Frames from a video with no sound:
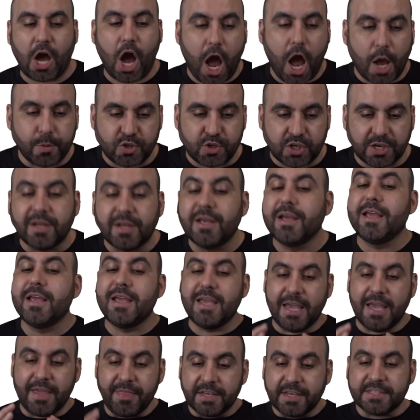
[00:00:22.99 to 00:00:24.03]
option.
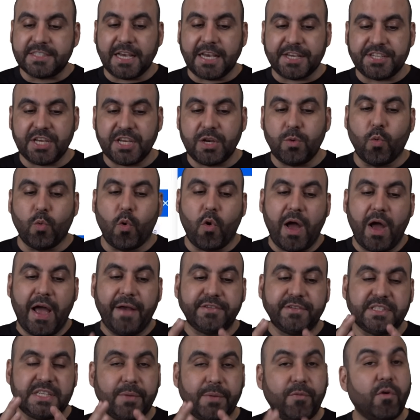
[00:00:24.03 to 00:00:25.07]
In this section, we'll
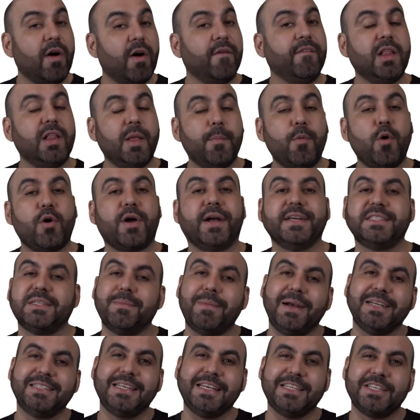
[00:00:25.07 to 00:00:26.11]
have several available
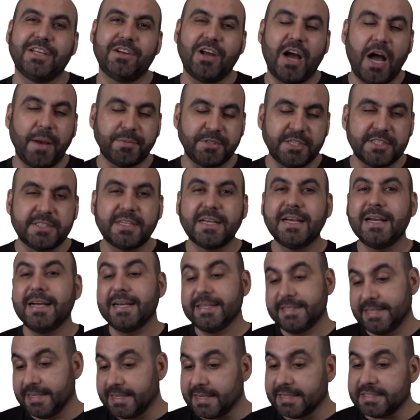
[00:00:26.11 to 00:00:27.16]
customization options
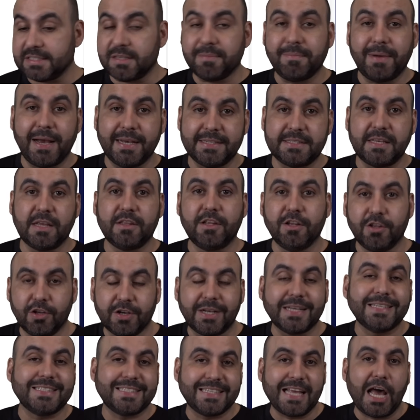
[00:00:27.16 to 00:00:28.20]
to customize the look
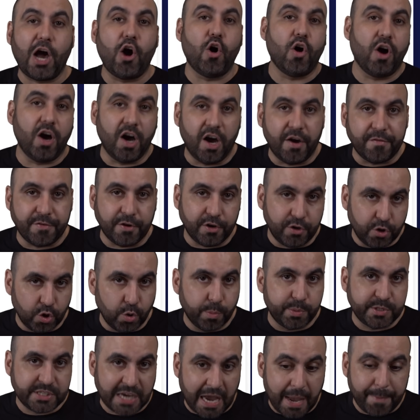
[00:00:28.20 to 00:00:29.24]
and style of your
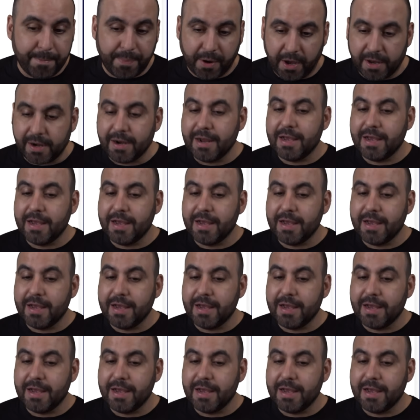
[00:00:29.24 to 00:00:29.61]
Noupe chatbot.